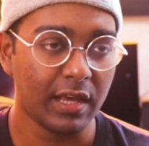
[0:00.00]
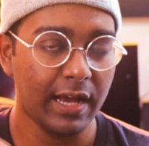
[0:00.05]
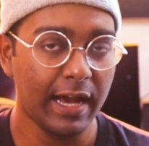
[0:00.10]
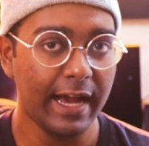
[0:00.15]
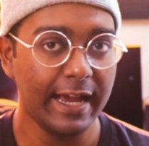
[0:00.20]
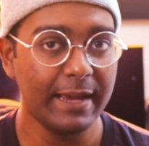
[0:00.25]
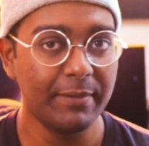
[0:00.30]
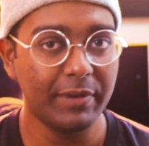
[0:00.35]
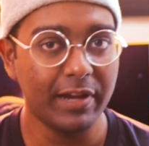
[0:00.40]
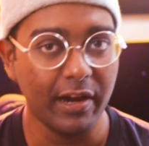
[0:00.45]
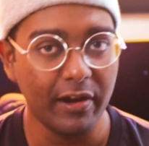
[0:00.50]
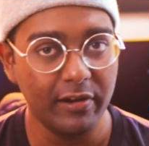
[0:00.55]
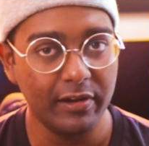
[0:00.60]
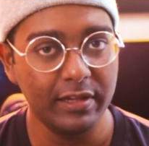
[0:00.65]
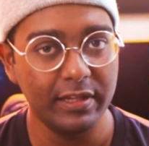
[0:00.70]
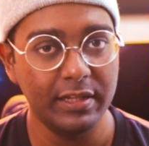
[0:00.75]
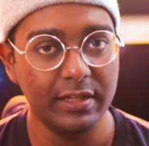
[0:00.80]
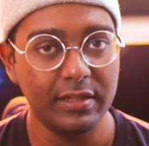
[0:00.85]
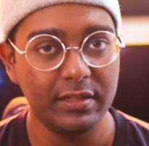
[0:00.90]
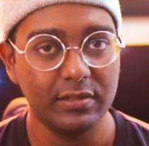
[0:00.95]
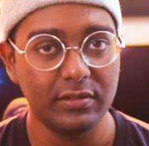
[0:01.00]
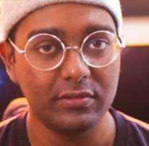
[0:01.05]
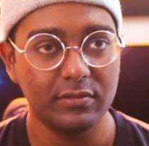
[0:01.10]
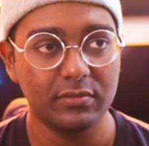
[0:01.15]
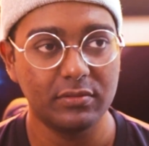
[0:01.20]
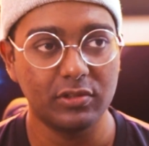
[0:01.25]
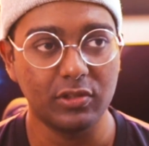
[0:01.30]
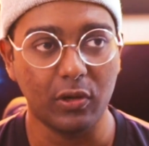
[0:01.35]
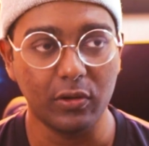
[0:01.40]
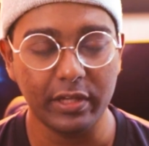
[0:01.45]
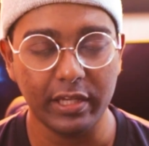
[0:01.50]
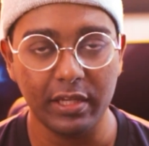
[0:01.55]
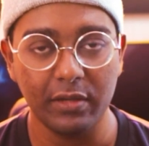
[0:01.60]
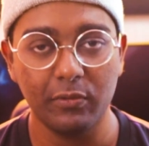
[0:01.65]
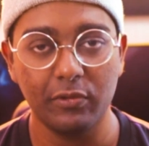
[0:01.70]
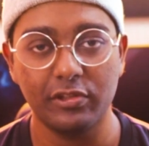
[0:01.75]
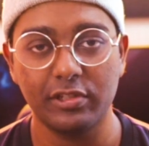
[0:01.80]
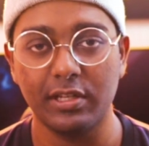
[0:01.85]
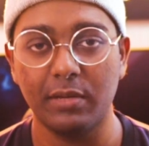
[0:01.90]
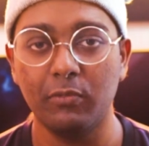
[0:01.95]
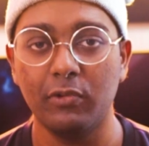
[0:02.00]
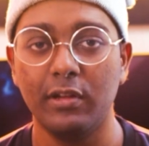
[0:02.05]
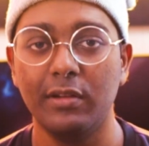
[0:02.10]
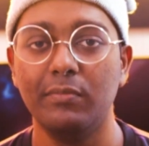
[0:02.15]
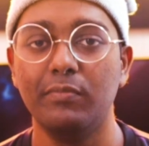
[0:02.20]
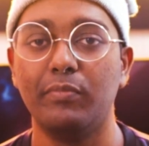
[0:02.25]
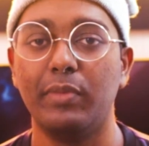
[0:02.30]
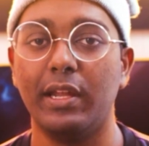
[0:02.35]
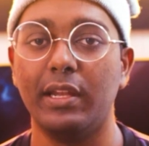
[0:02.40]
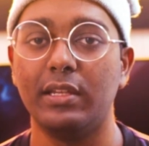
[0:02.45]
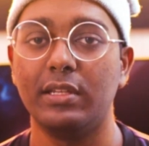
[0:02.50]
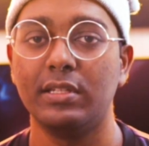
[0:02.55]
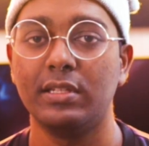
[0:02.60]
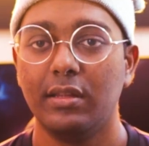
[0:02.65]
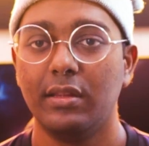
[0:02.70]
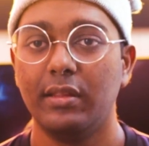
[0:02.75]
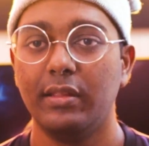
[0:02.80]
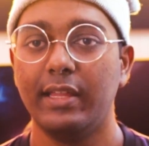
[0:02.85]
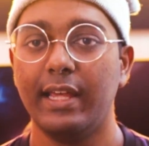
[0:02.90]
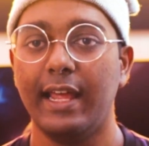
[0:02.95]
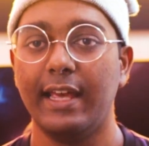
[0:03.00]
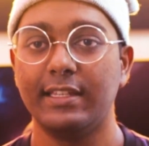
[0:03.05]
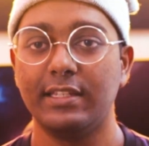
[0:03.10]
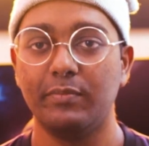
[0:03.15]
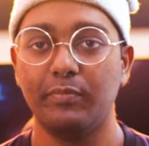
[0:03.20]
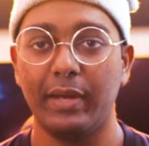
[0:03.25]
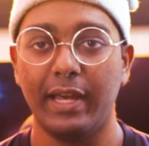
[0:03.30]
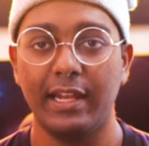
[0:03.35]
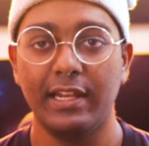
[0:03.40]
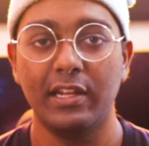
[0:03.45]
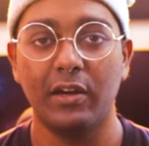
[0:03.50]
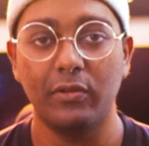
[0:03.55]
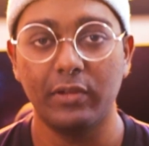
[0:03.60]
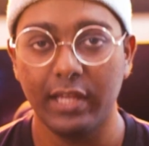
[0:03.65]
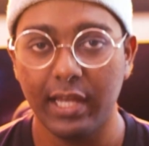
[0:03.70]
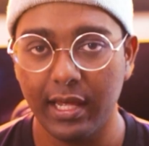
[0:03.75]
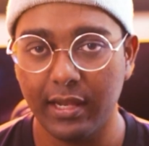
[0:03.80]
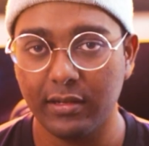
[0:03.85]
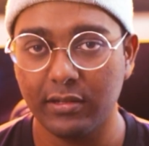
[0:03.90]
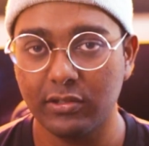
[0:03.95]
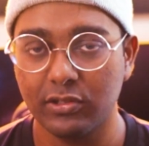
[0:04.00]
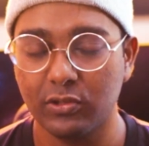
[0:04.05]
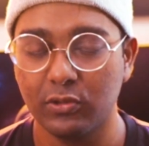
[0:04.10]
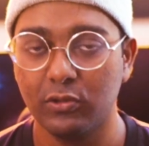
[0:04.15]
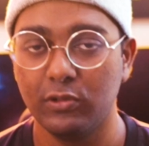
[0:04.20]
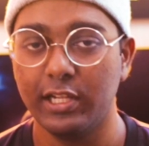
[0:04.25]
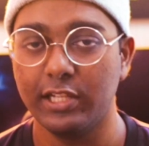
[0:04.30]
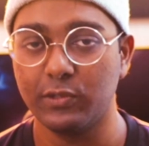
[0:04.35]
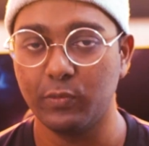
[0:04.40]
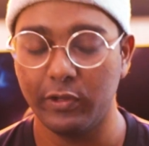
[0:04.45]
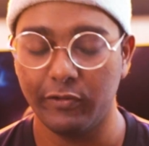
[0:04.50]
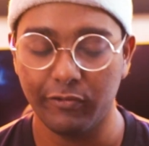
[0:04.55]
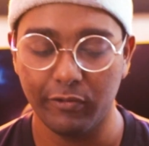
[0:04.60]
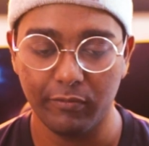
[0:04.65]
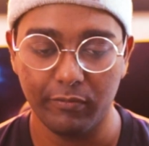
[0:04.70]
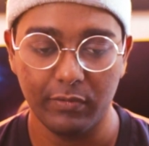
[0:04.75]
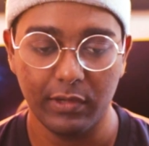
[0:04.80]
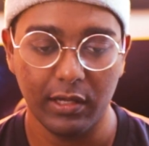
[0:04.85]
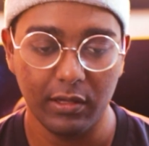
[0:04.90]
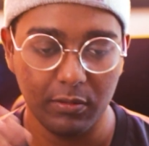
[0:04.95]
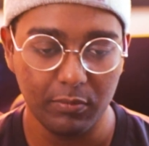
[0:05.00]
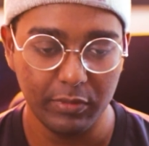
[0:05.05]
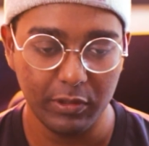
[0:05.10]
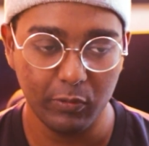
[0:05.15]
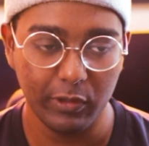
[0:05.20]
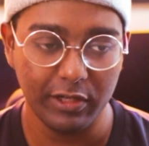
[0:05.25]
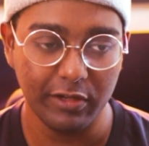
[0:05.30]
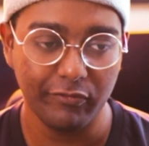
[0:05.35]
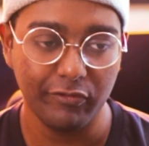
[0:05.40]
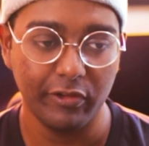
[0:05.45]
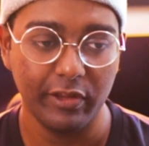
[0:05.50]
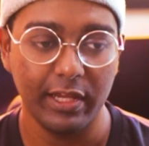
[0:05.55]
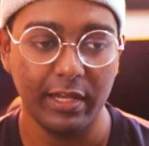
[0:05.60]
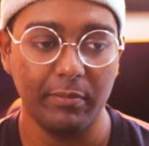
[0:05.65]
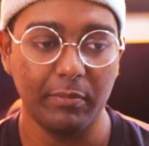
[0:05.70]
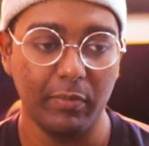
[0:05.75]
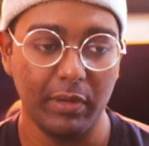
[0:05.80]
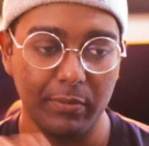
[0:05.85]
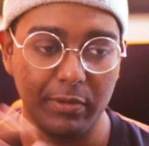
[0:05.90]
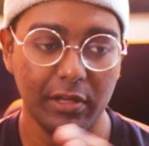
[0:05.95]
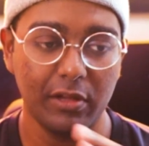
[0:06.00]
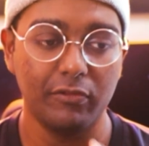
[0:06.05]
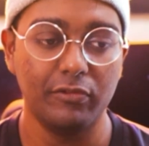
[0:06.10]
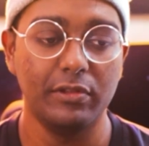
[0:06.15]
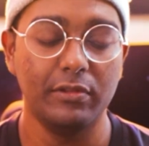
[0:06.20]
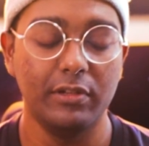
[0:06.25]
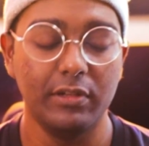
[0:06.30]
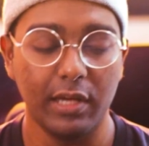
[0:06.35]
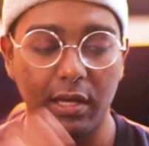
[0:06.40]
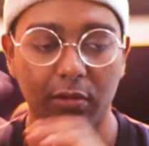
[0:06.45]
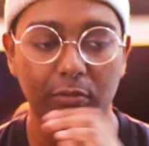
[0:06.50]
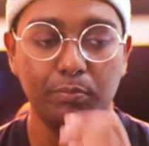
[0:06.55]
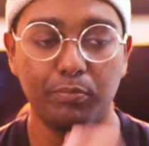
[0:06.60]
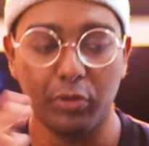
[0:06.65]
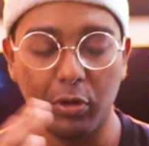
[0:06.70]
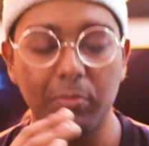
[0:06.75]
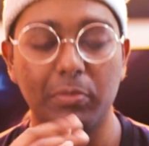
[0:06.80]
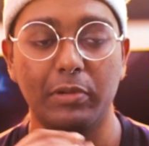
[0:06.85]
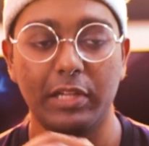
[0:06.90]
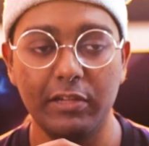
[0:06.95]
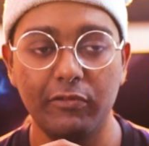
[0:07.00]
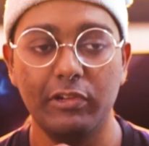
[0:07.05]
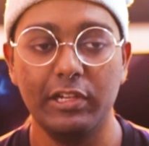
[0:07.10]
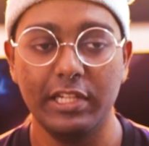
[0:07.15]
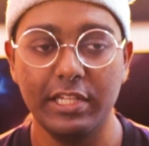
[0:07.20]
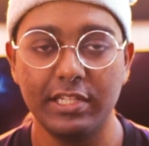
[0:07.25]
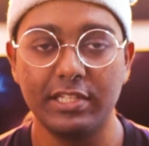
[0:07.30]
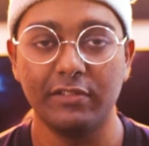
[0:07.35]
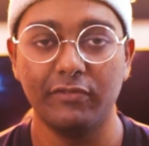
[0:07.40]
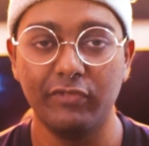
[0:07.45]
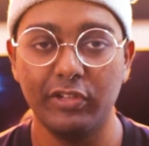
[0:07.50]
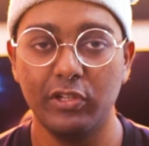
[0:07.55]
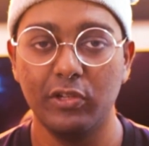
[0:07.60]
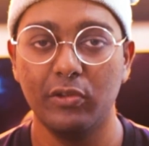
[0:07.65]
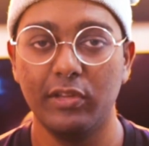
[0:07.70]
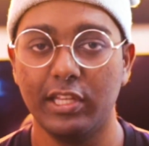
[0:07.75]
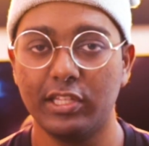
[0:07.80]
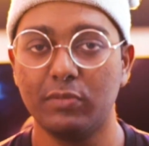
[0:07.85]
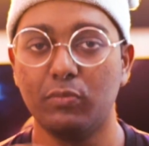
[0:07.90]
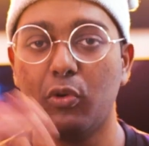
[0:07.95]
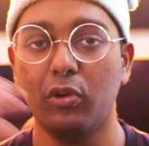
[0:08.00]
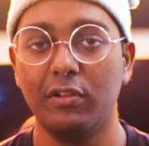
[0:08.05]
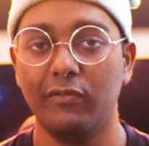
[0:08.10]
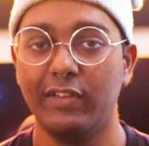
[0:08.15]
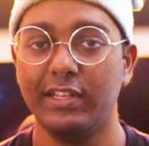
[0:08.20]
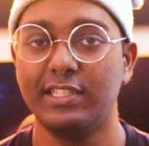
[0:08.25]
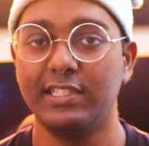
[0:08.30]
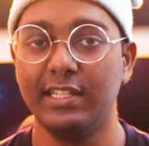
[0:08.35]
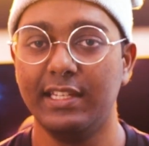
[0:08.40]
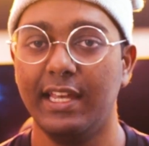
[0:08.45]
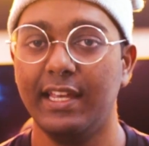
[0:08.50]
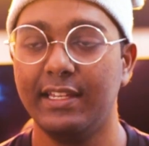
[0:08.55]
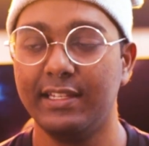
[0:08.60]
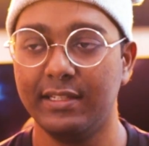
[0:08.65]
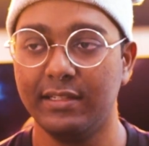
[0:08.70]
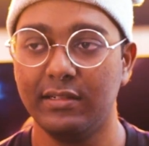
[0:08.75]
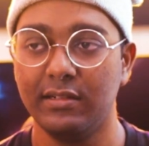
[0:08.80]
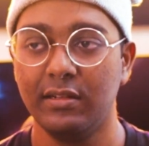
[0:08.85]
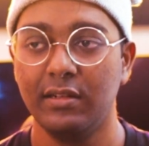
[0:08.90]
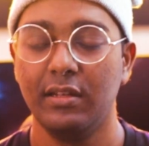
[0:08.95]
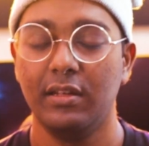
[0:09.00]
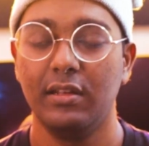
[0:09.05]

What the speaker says: I am currently talking with someone, but that hasn't panned out yet. So let's wait for. I'll be waiting for that. Maybe I'll probably release a video that's more investigated